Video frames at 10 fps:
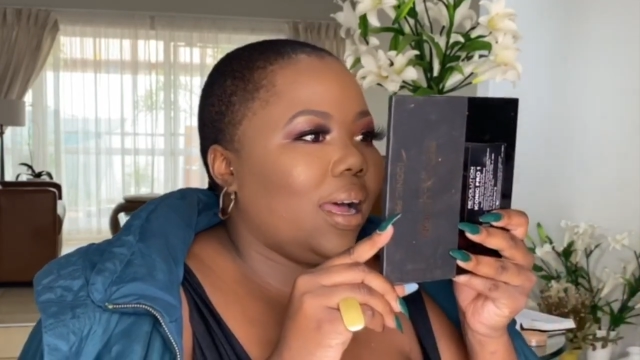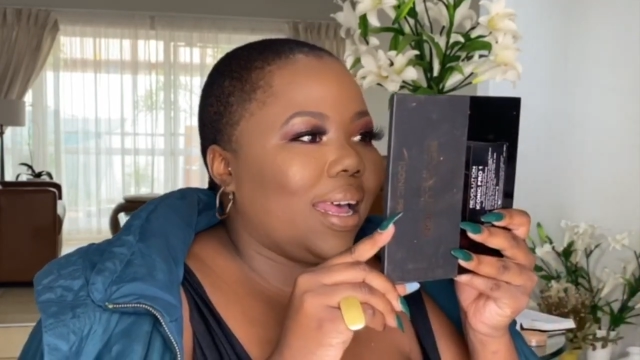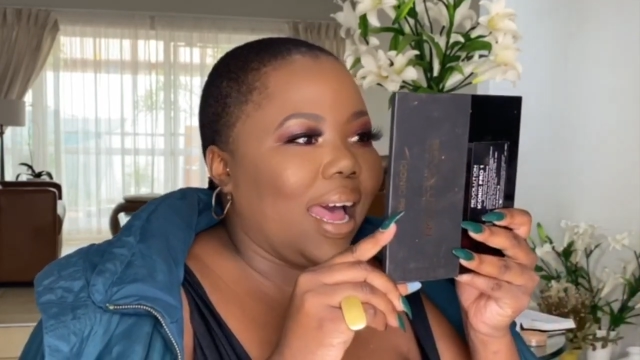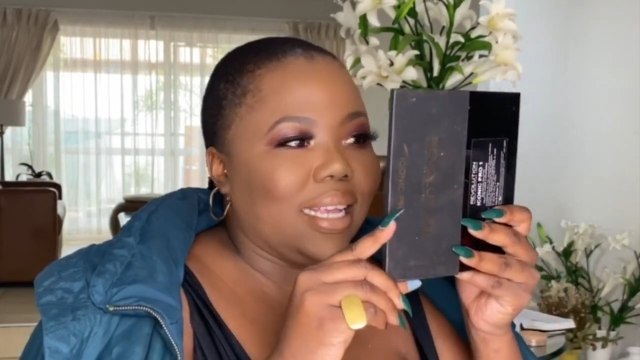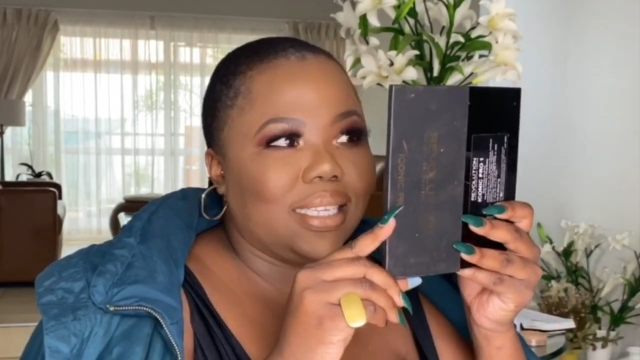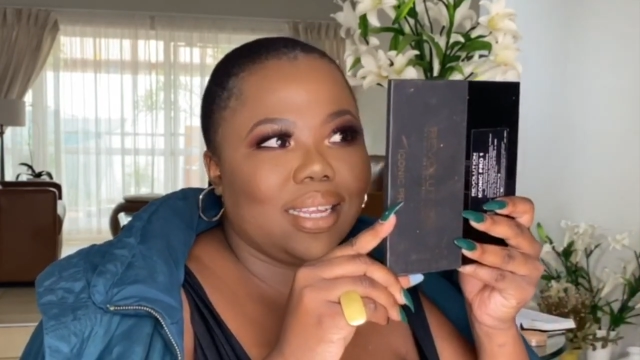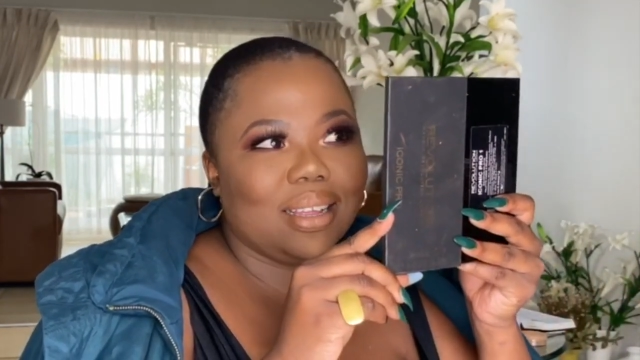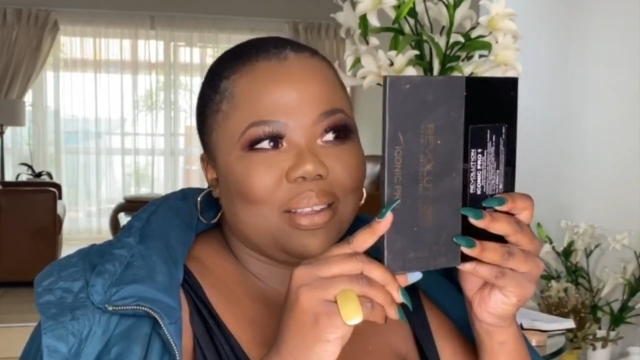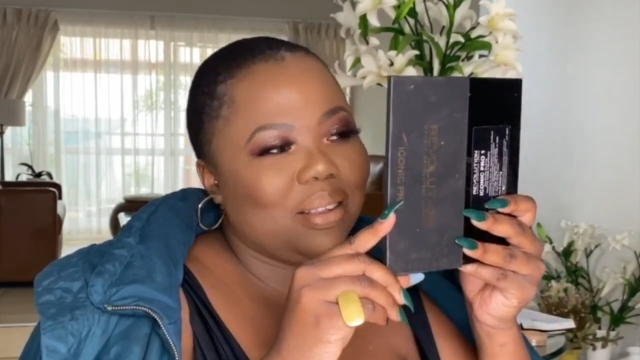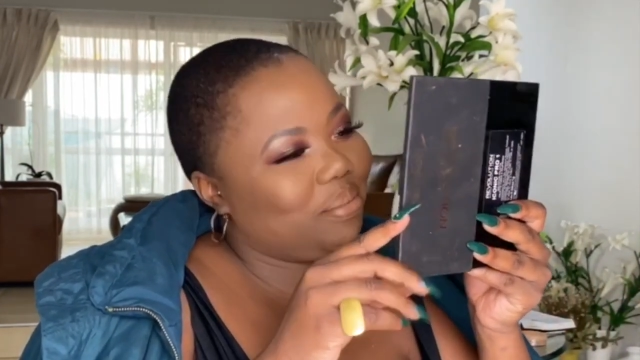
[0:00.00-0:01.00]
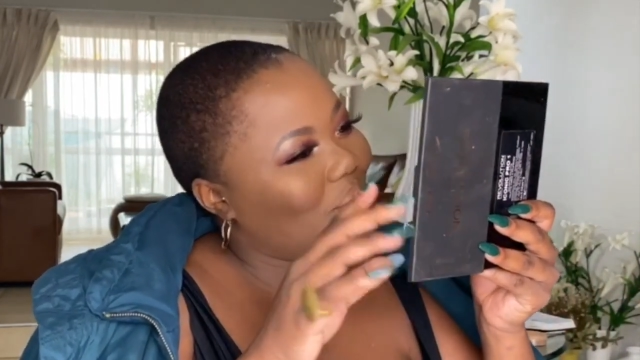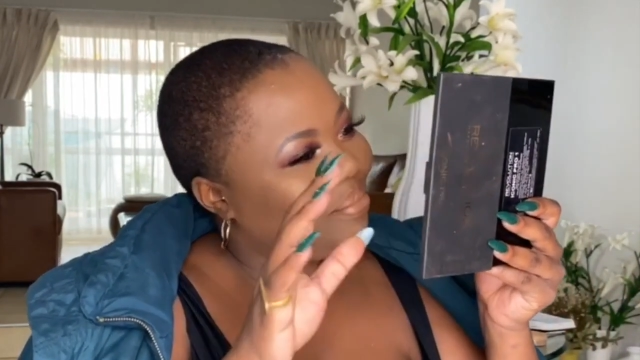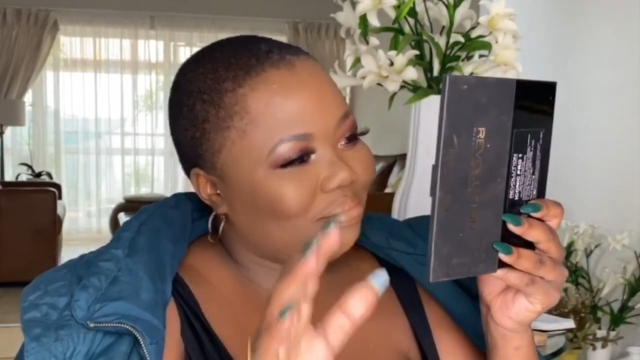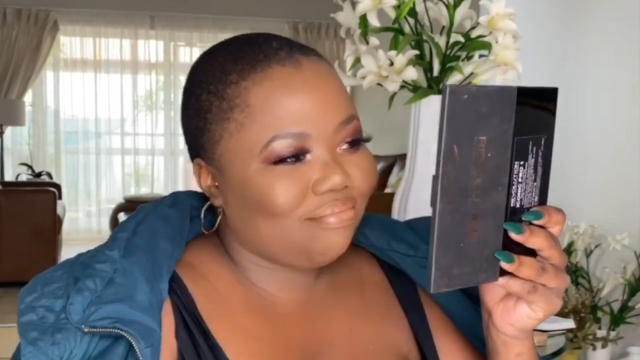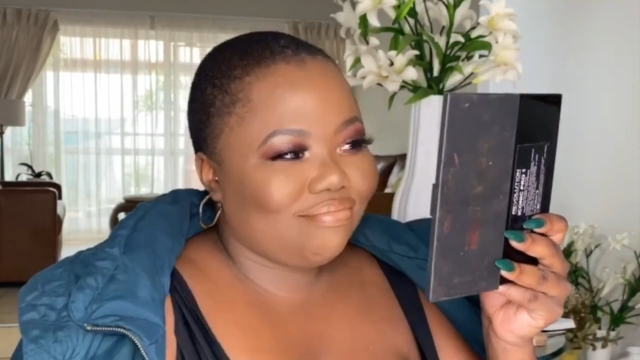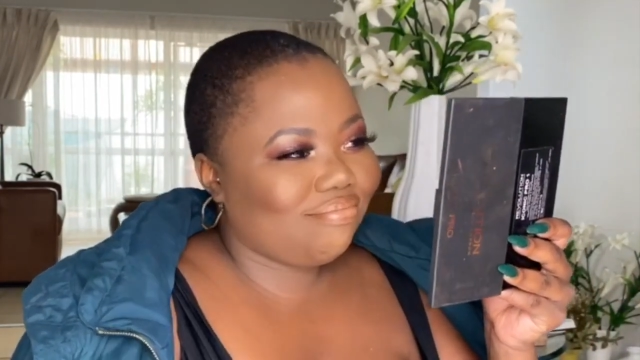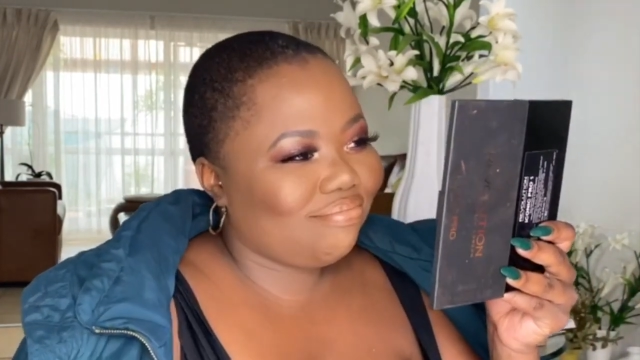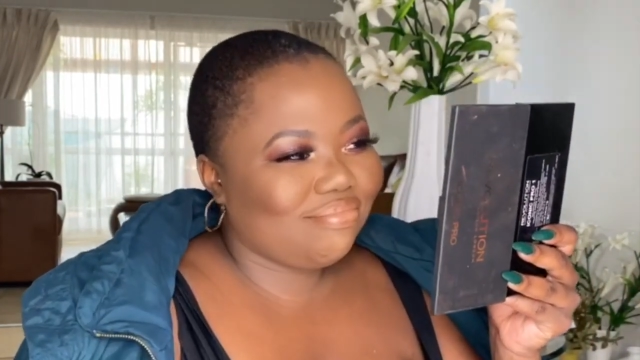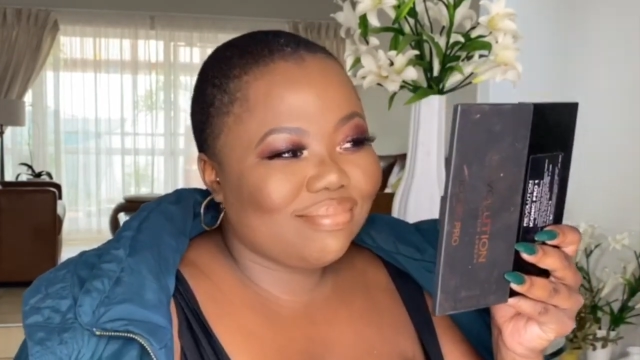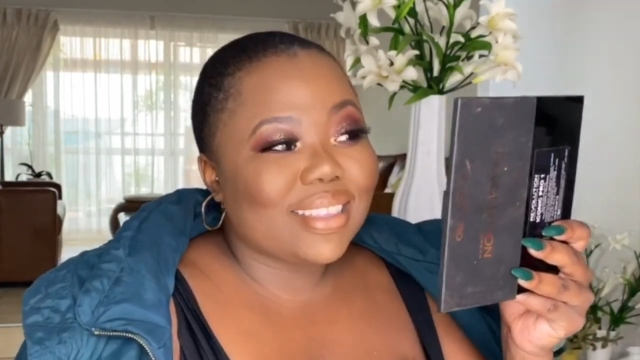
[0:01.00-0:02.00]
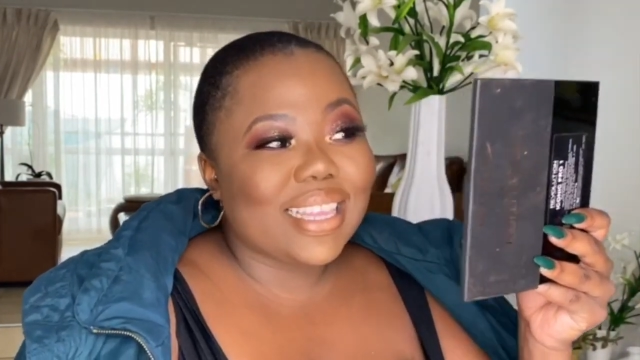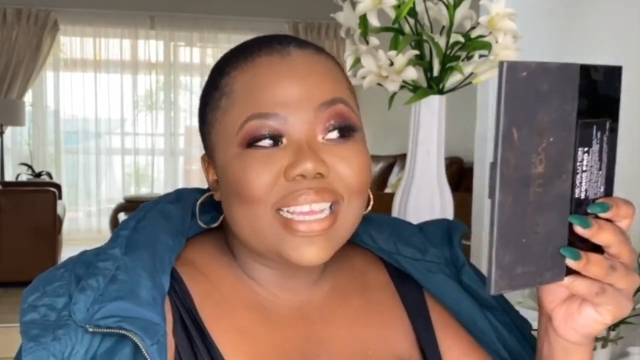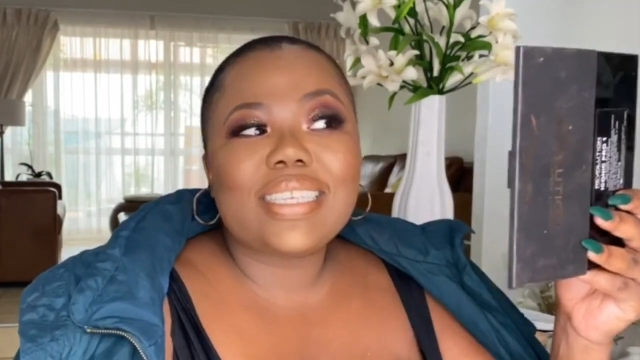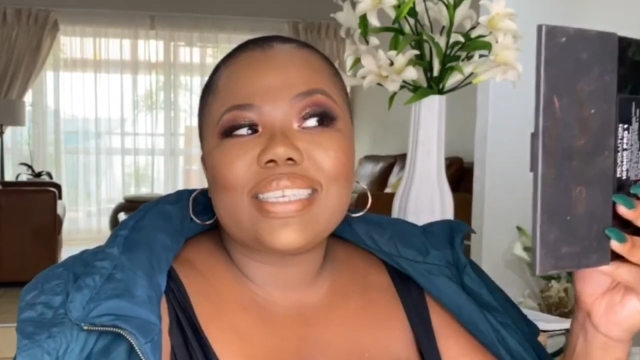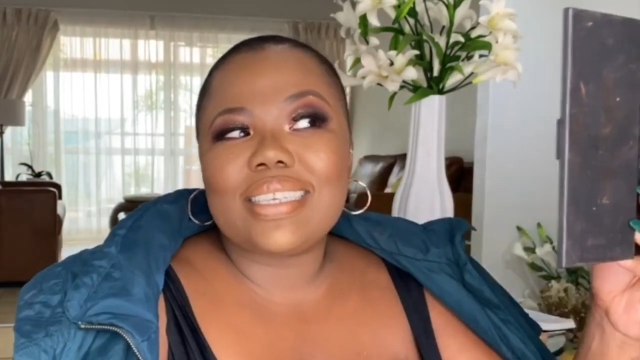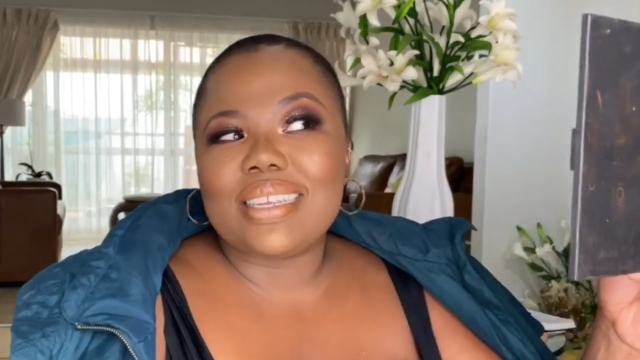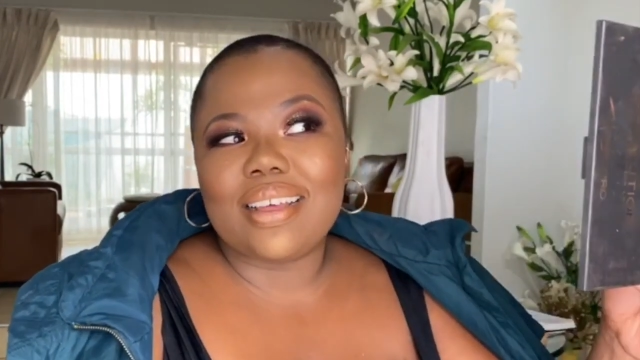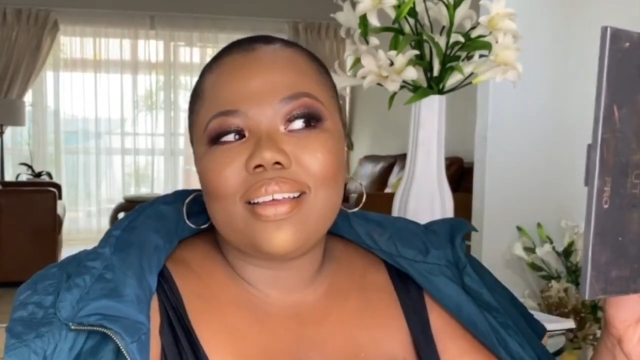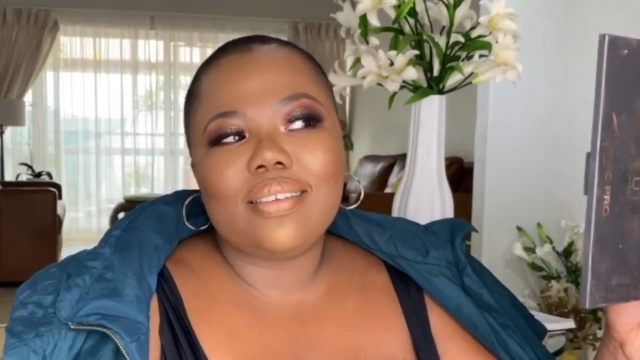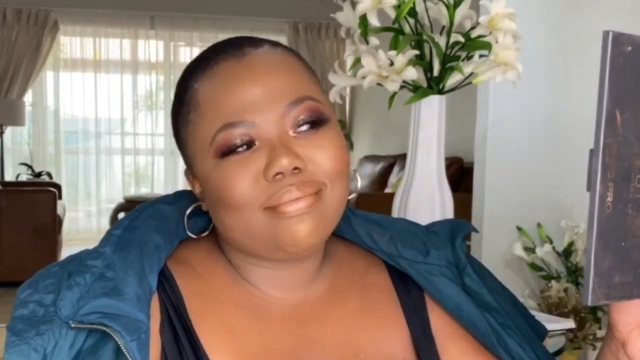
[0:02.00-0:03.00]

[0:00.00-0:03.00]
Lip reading: Guys, this is a...